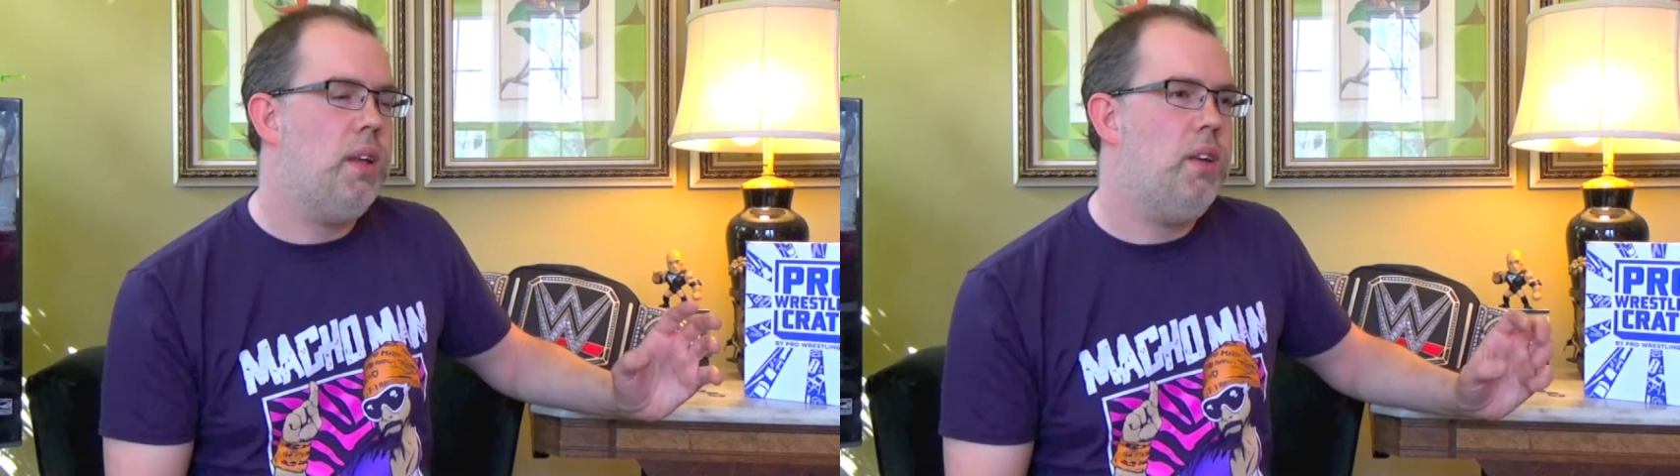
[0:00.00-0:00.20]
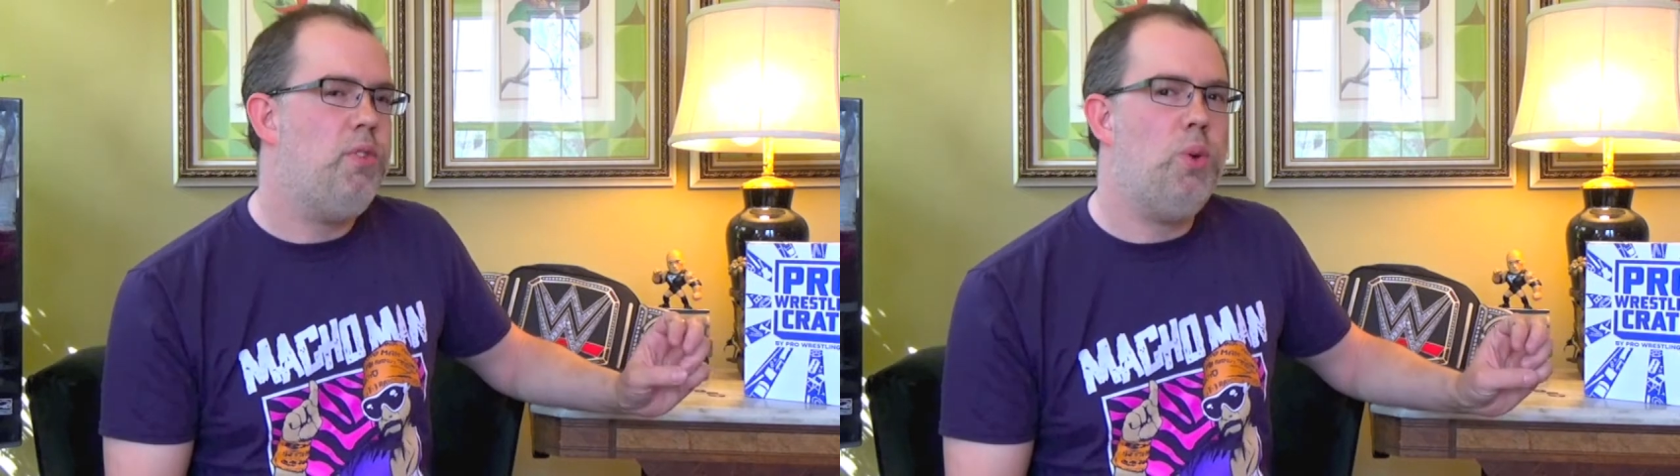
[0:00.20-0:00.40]

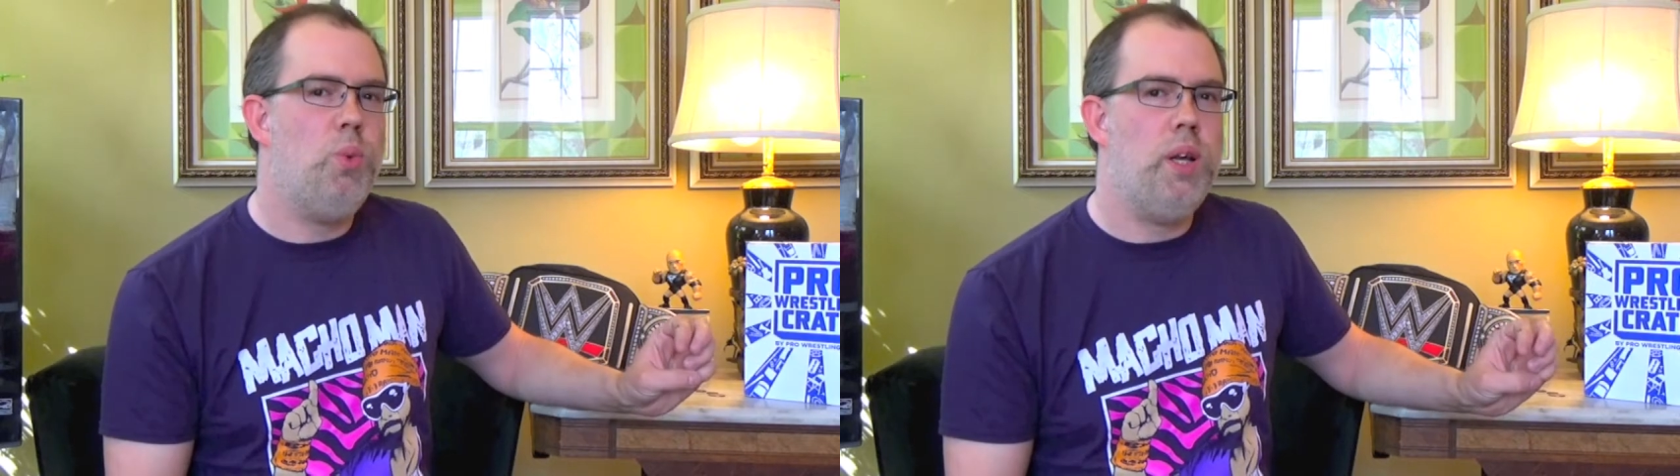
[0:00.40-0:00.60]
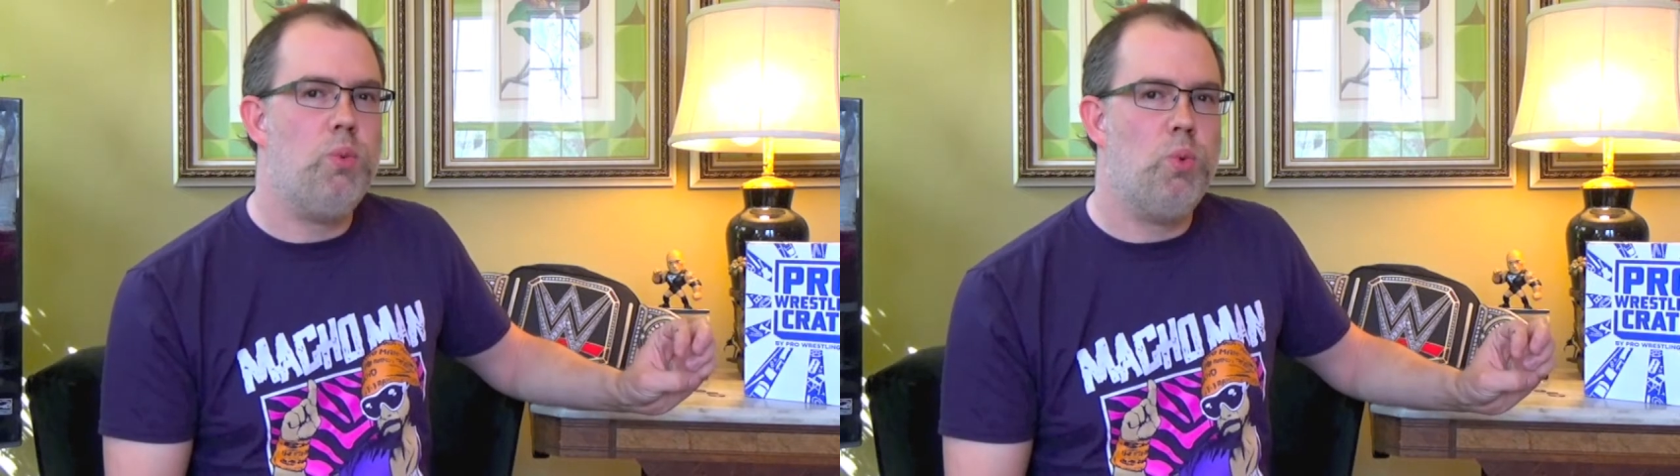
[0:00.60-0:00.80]
If you
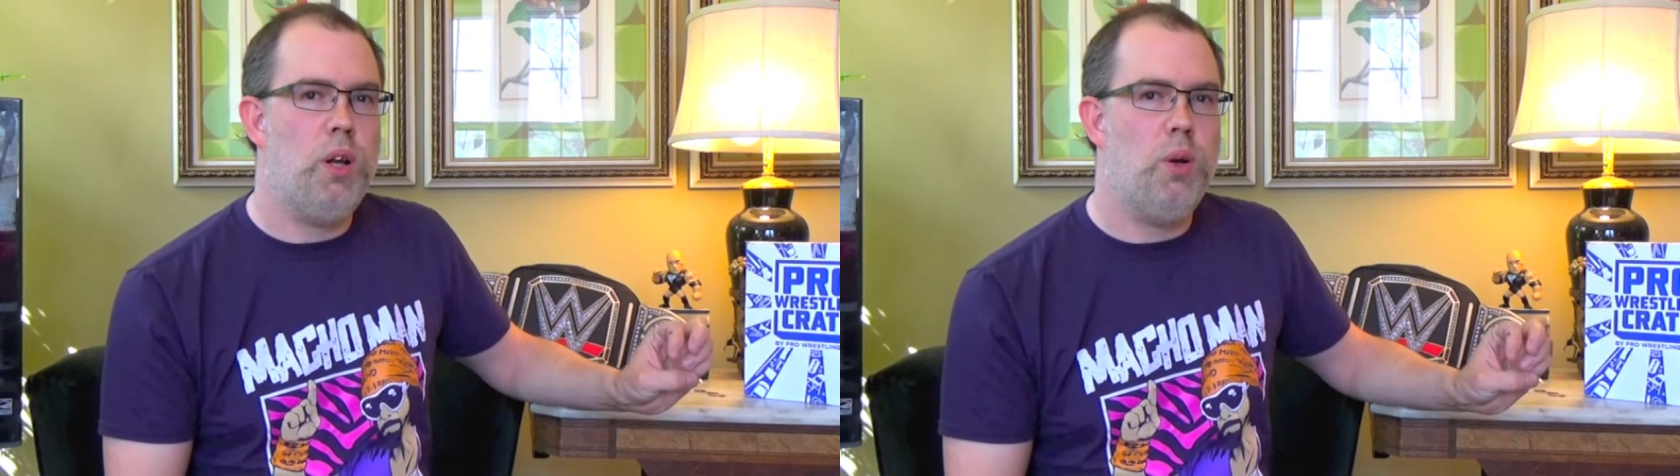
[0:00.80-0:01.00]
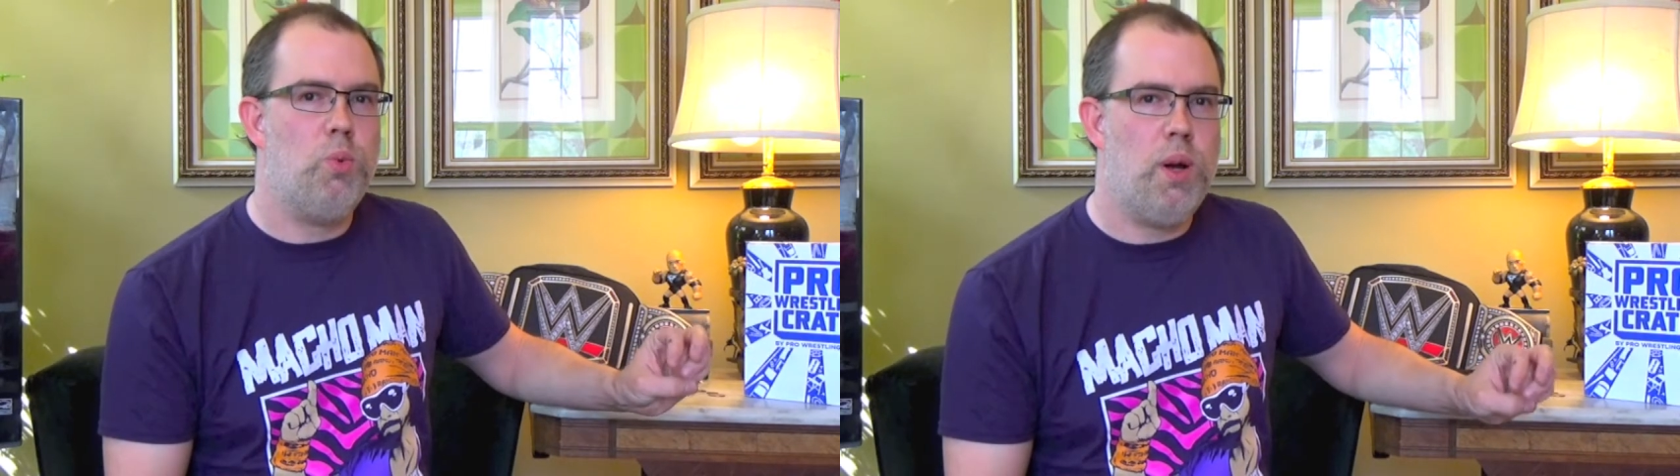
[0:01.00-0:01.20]
win
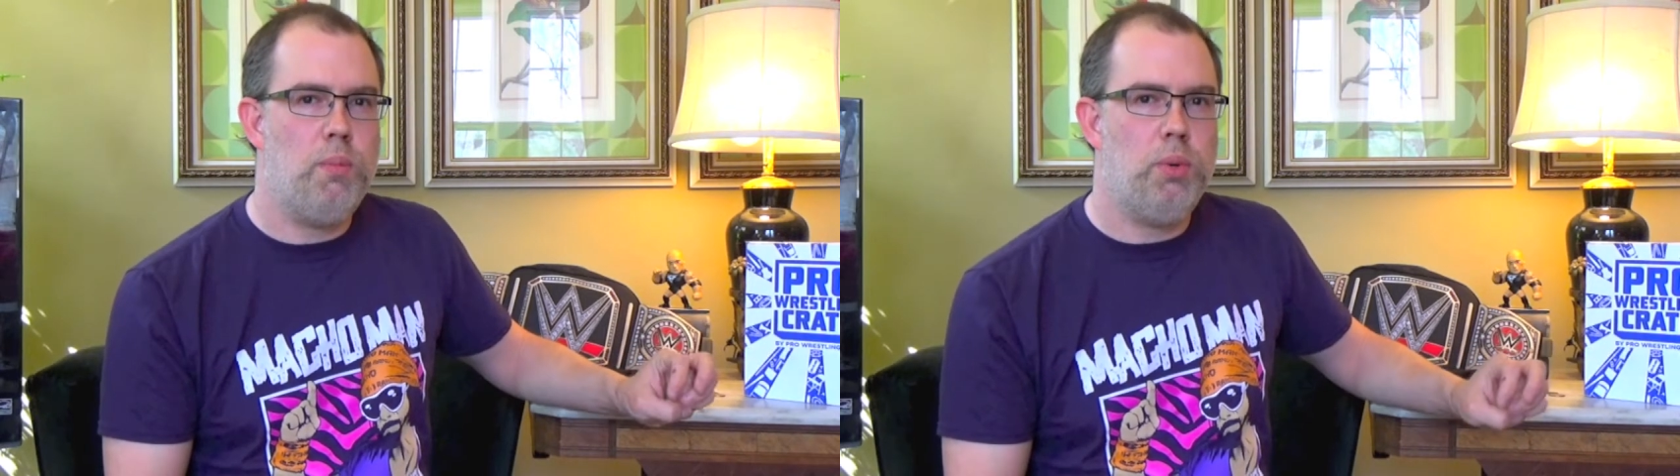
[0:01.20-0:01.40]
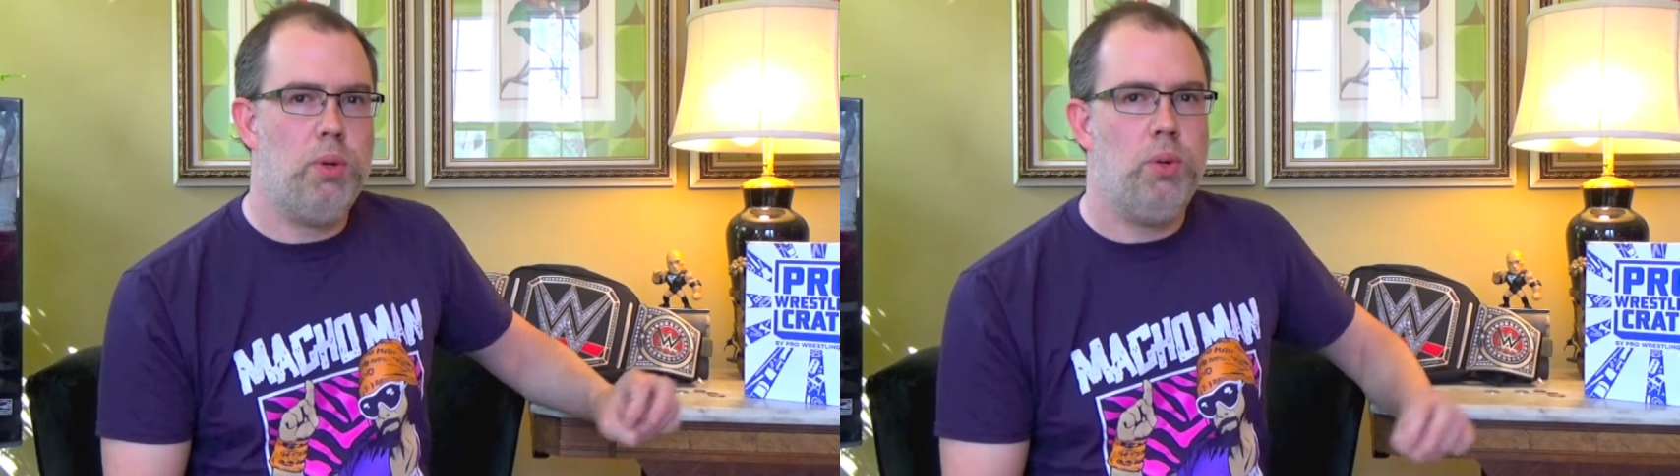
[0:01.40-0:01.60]
Royal
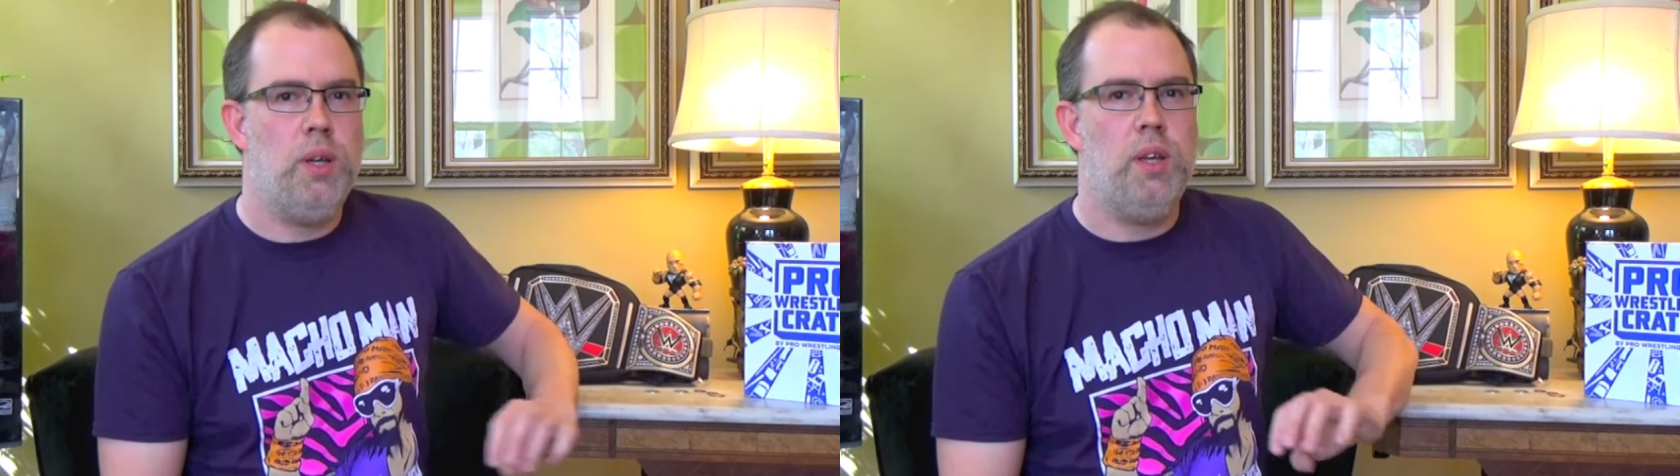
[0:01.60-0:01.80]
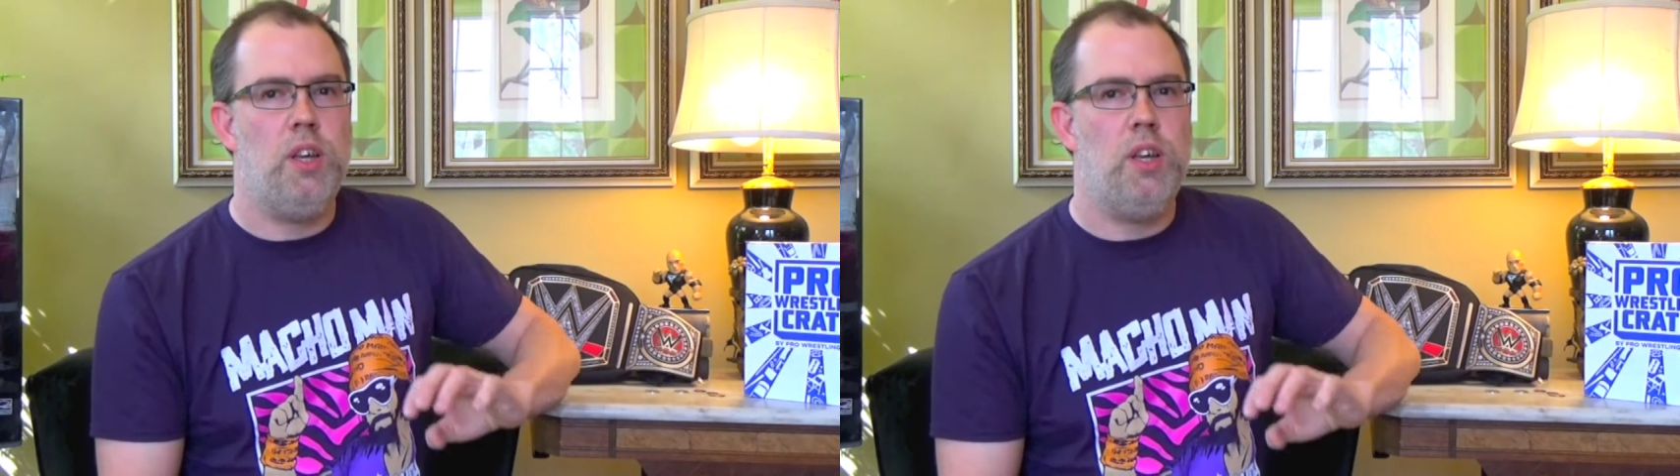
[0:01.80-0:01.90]
Rumble,